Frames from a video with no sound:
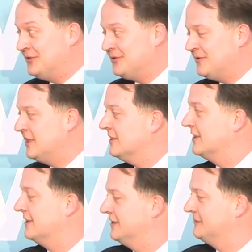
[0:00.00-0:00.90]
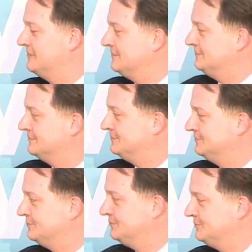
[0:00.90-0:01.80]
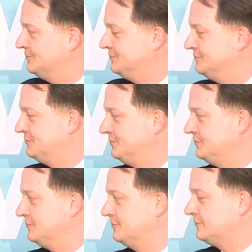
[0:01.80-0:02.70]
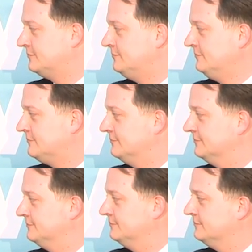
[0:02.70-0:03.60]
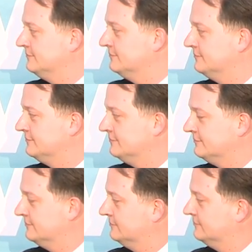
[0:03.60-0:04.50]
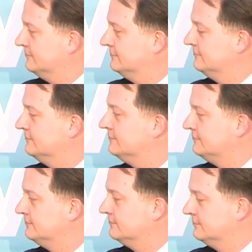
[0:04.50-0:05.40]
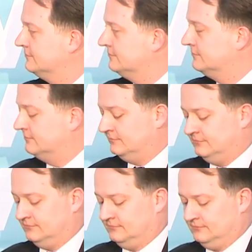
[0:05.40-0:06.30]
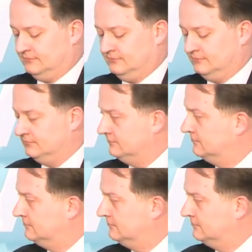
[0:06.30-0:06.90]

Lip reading: [no speech]